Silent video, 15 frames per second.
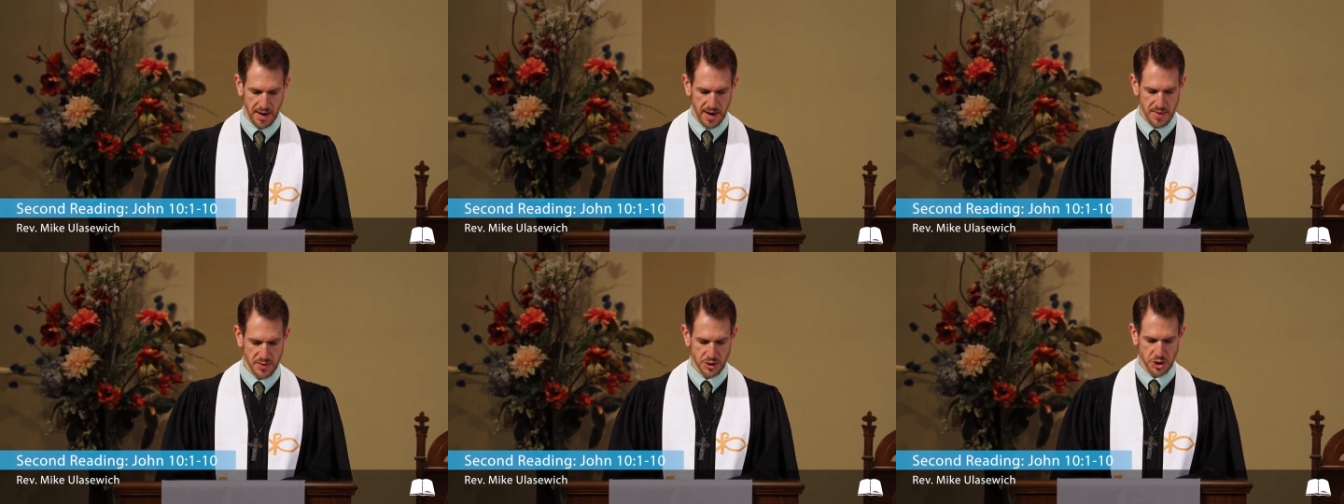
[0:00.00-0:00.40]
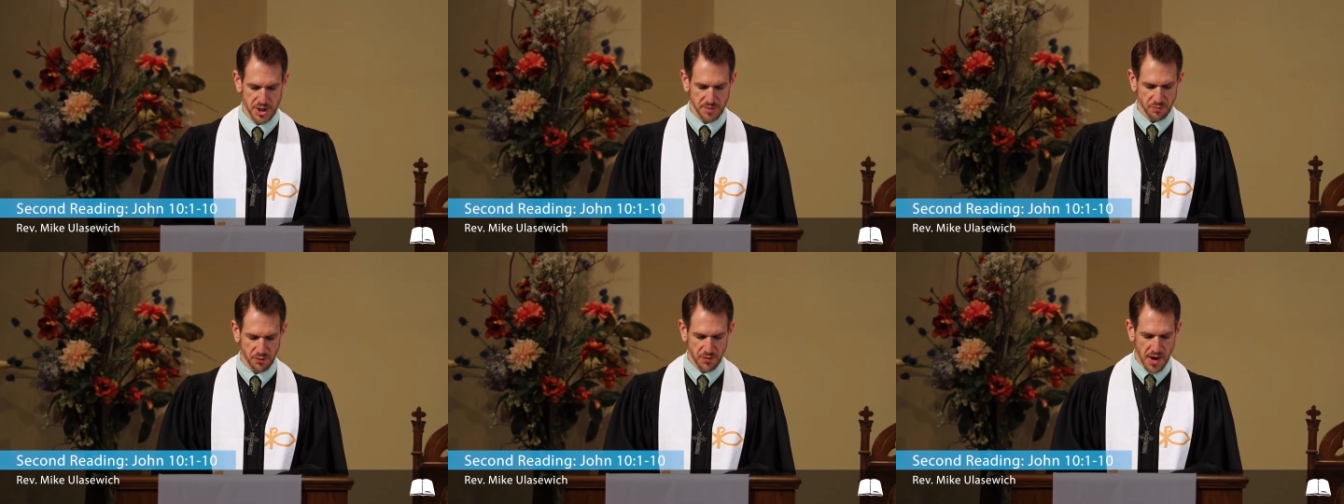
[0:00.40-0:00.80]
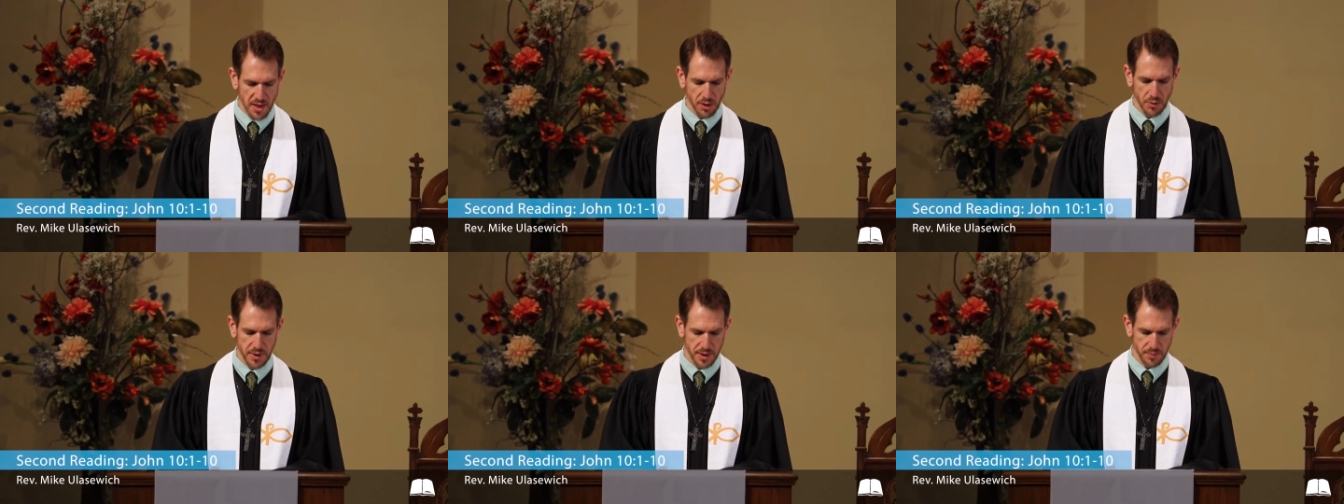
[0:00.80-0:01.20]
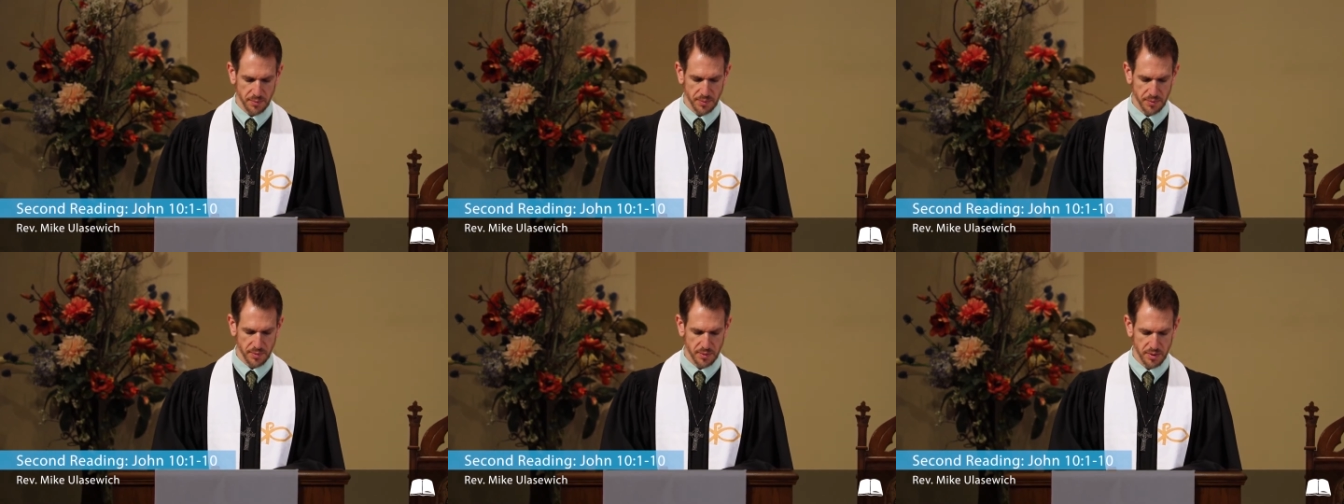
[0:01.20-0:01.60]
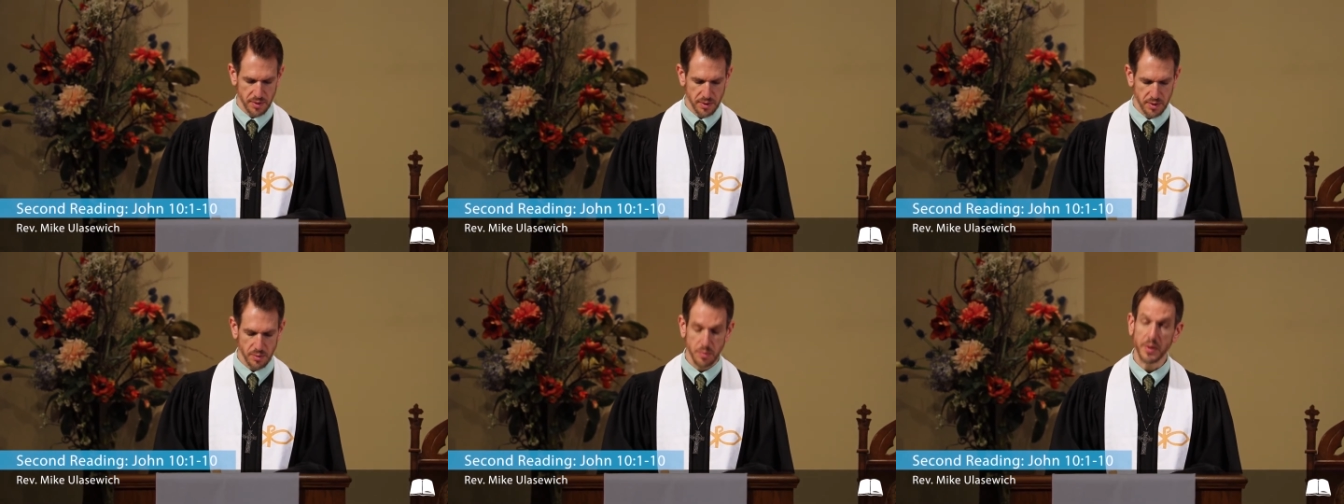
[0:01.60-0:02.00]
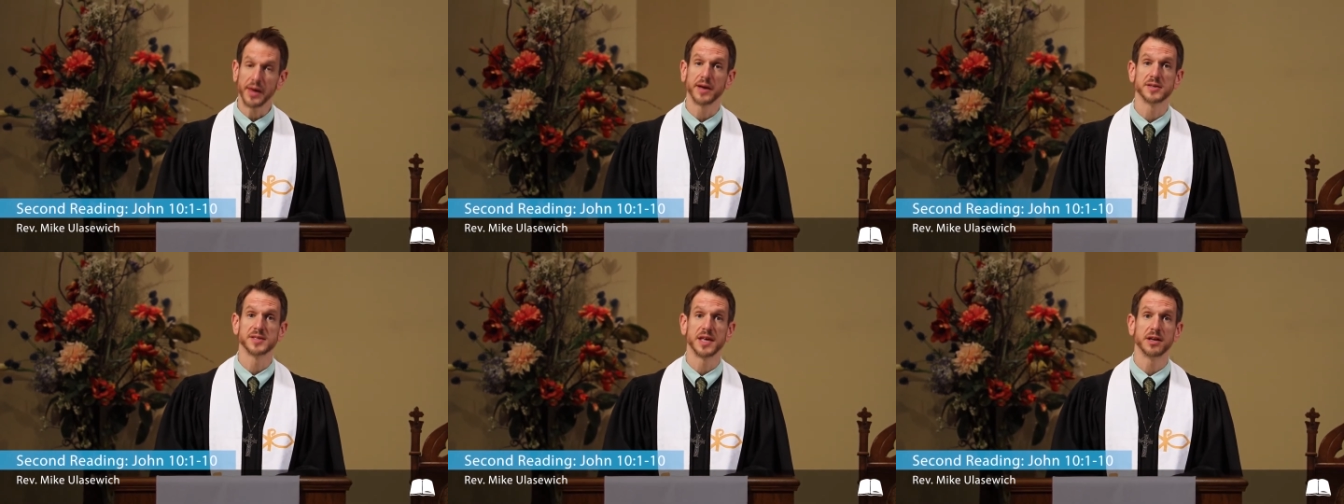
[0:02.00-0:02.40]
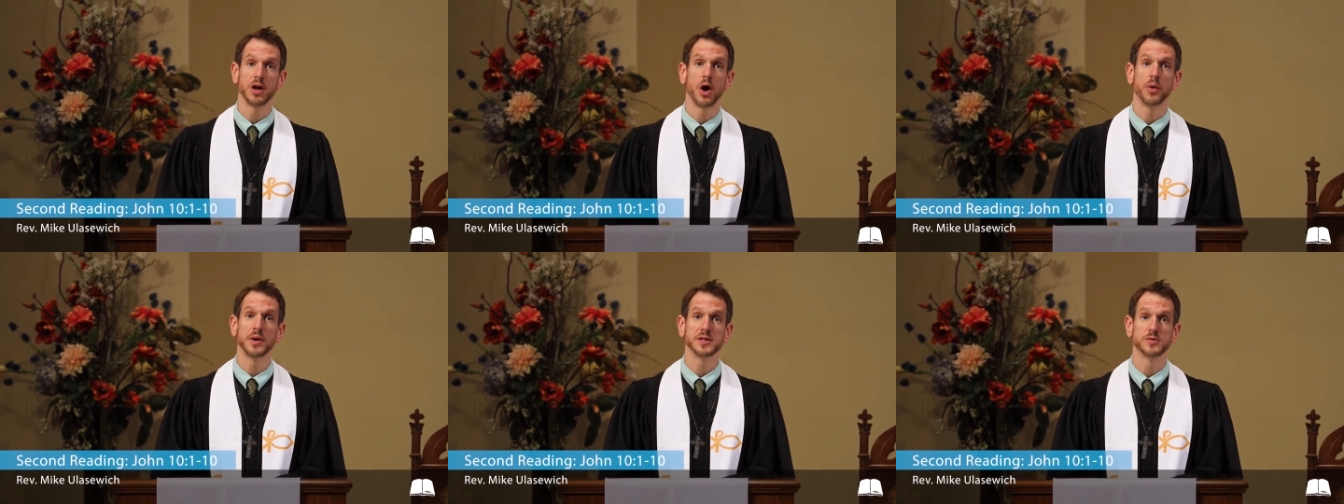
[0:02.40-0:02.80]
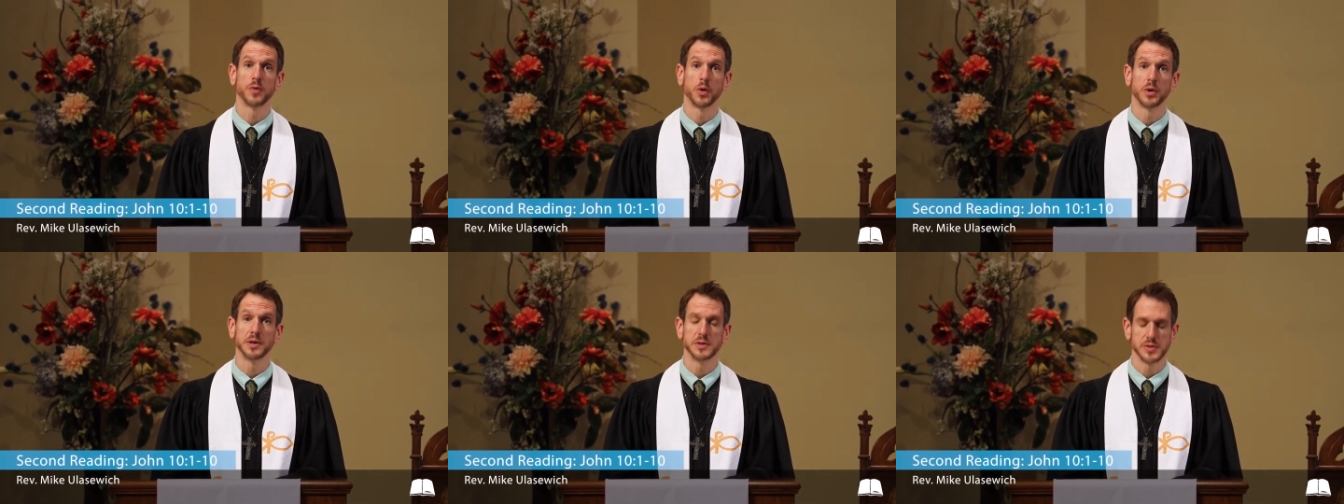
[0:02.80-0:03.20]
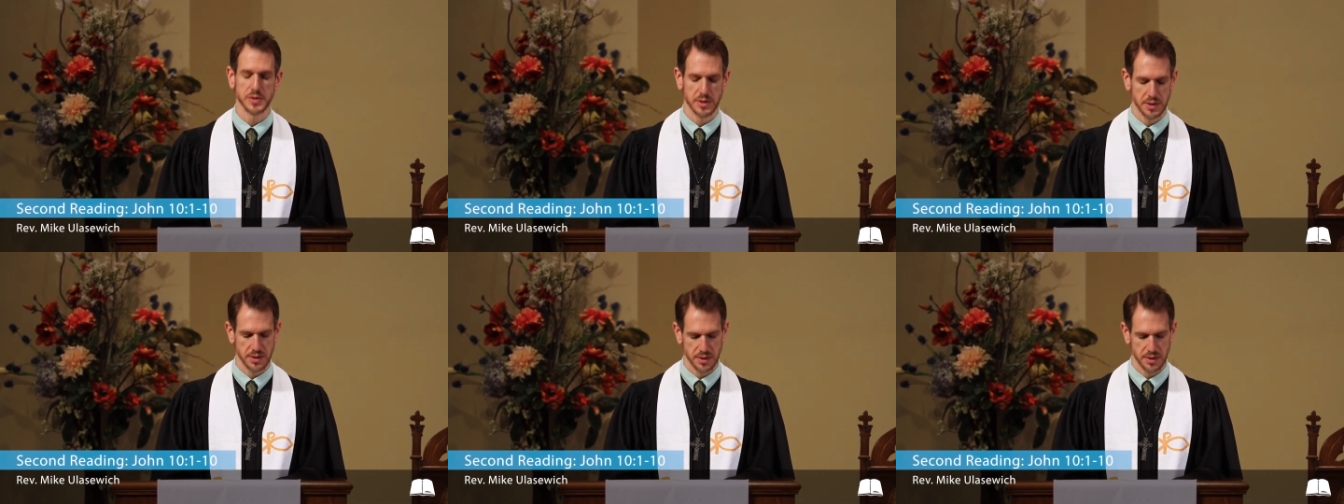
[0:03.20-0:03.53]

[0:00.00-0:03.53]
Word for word: and the sheep follow him because they know his voice.